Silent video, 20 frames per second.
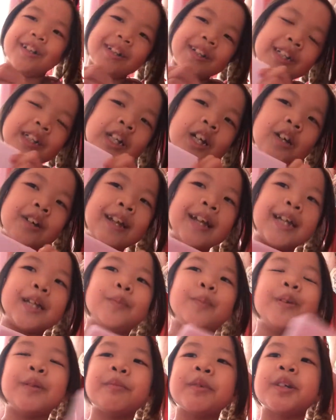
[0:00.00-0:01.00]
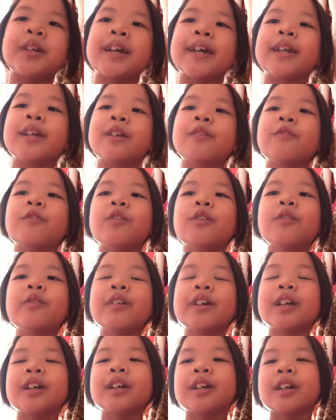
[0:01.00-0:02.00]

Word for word: so that's pretty much the end of the video